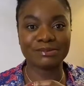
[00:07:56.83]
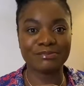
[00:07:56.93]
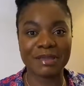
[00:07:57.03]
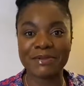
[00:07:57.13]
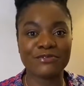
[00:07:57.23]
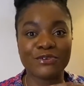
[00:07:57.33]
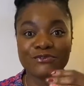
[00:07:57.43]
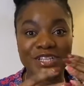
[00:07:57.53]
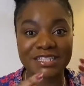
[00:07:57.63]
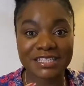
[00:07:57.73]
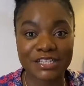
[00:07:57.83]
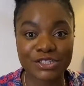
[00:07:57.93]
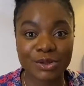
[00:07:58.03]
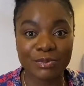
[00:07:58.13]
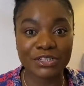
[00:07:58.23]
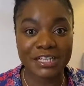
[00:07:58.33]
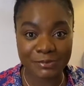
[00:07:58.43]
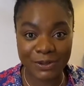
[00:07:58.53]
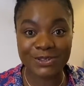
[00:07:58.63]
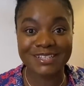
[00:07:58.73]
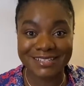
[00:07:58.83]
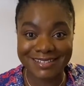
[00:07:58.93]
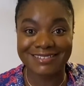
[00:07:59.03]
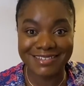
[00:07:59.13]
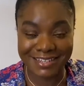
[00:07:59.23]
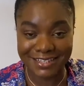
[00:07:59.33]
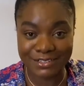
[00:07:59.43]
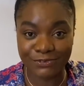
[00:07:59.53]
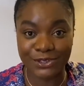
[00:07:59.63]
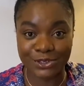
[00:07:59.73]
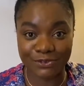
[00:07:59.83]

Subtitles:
Maybe if you're visiting someone, it's because there's a need for you to